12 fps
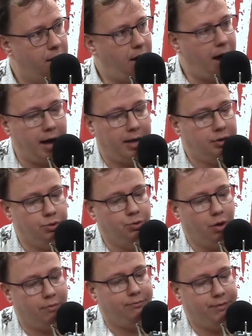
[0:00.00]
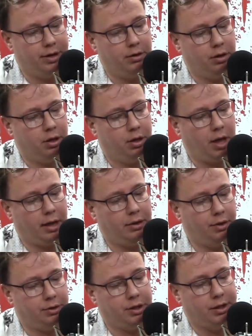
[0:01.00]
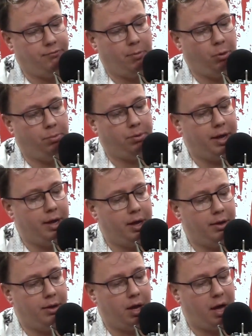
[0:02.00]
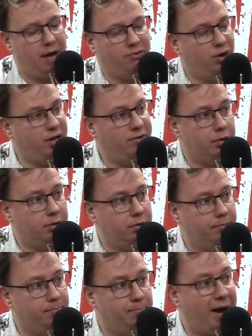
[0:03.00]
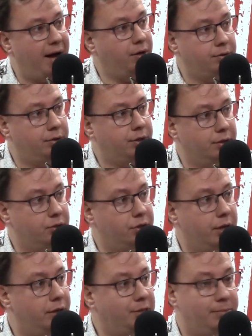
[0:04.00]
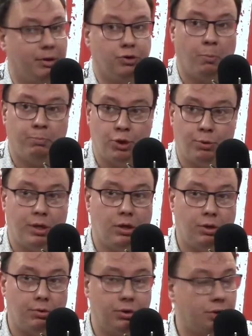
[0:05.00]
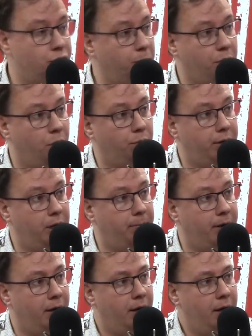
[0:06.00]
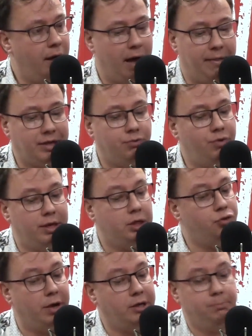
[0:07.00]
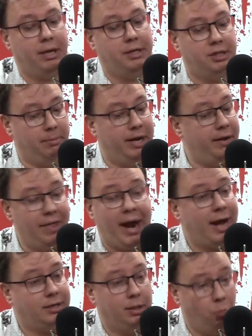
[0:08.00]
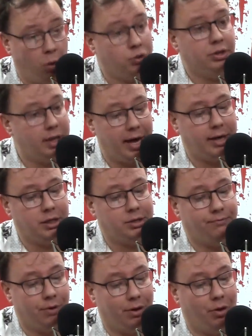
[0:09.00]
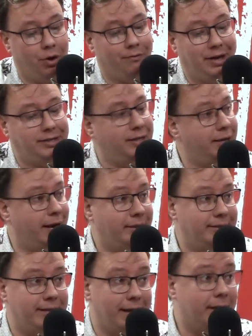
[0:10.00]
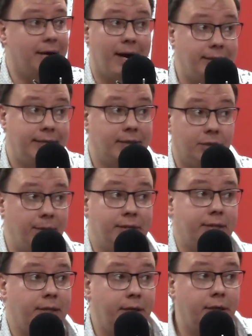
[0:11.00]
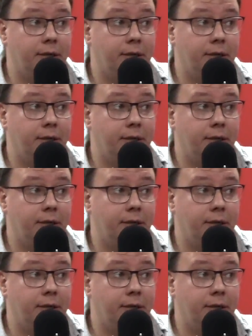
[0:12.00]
I do not feel like there is a Liverpool player I've got even mild concerns about, up to and including the sub-goalkeeper. And that's a really strange place to be. And that actually wasn't the case for a lot of 18-19 and 19-20.